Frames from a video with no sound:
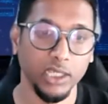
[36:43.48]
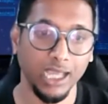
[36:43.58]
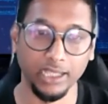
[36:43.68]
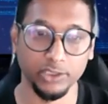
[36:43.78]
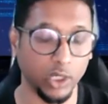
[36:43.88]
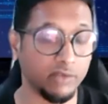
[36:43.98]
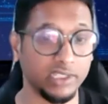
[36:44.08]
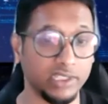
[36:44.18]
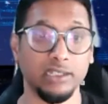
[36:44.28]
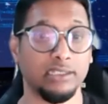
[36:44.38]
and soft
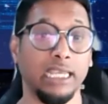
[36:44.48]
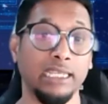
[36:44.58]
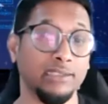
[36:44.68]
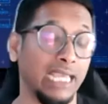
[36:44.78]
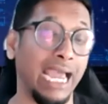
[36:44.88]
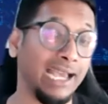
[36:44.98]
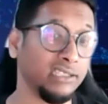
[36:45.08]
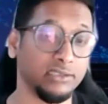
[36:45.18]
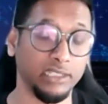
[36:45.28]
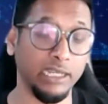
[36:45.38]
skill is as
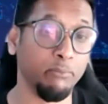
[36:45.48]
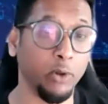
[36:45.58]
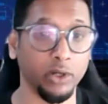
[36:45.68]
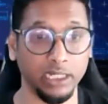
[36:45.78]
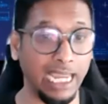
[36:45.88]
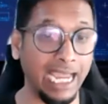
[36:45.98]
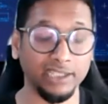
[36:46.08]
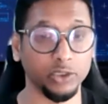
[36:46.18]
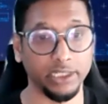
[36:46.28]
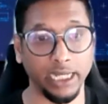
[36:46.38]
important as
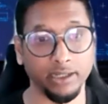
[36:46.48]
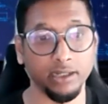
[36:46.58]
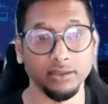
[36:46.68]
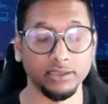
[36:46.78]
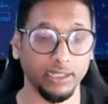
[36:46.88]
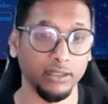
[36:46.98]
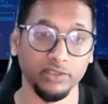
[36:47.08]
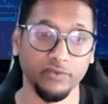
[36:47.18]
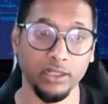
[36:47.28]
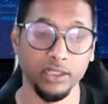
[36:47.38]
your technical skill as
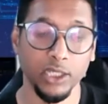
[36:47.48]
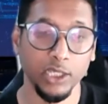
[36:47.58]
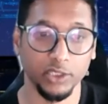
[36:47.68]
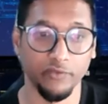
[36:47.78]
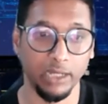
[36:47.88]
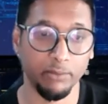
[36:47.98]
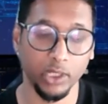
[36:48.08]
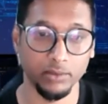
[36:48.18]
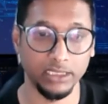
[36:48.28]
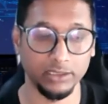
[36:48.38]
well. So when I'm talking
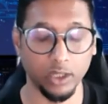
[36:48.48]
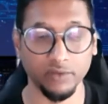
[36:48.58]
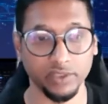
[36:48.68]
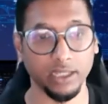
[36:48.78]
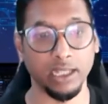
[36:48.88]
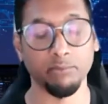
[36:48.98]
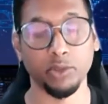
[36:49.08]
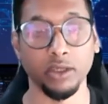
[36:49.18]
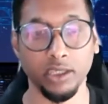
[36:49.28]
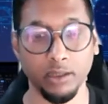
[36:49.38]
about soft skill, I'm
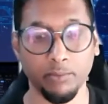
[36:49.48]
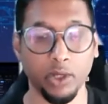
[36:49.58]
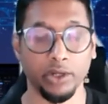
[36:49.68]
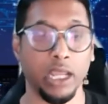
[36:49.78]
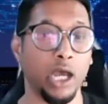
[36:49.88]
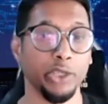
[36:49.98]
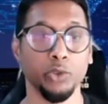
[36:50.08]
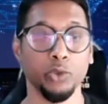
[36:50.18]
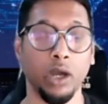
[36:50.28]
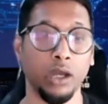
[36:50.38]
talking about how
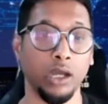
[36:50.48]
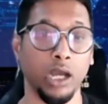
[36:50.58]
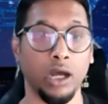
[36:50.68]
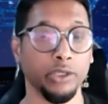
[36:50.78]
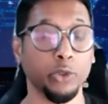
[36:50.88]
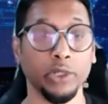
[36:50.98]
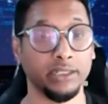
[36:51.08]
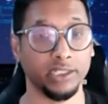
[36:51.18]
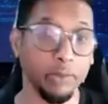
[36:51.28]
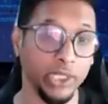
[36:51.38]
you are good at
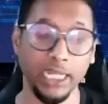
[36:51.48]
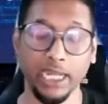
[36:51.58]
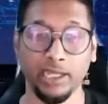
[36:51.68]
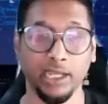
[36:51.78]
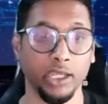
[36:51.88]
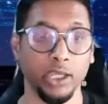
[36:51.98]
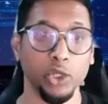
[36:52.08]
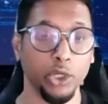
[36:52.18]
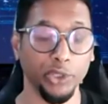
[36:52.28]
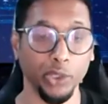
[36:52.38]
communicating
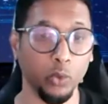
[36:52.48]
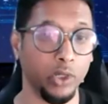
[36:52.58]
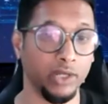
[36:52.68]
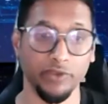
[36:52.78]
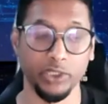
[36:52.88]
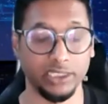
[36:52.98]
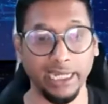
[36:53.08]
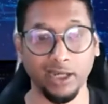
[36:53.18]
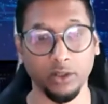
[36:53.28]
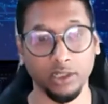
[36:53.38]
your work with your
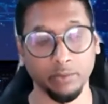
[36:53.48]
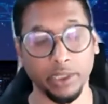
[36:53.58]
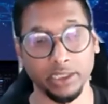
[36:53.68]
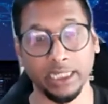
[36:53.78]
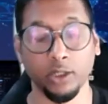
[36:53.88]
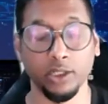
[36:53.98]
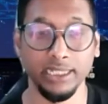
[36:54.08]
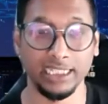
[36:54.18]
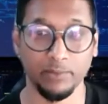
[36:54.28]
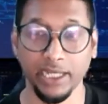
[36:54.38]
stakeholders, because I already
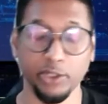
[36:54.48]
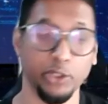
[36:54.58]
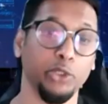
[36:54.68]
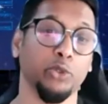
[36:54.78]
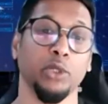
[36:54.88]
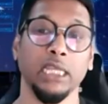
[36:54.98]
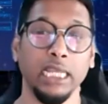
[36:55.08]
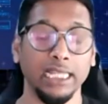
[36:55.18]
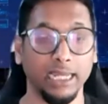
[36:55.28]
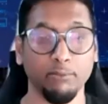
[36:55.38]
explained to you,
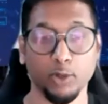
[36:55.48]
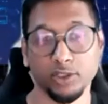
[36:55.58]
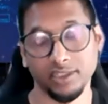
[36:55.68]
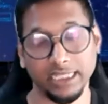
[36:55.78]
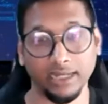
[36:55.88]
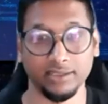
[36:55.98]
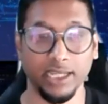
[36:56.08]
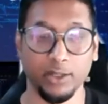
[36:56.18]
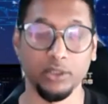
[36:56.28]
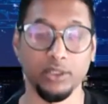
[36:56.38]
like most of the tech
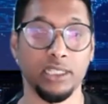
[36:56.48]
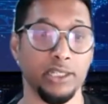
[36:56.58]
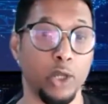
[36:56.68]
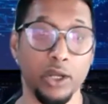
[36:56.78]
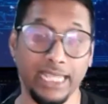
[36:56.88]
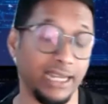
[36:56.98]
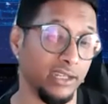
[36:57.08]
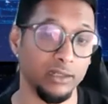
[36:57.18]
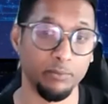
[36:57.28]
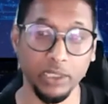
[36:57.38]
stakeholders are
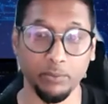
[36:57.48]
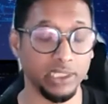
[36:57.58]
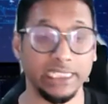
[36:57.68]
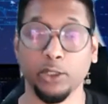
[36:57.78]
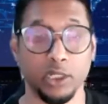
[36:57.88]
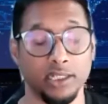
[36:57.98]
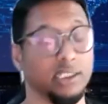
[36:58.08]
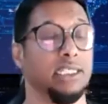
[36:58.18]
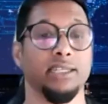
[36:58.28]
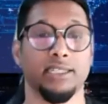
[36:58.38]
non-technical people. They don't
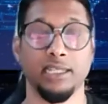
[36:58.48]
understand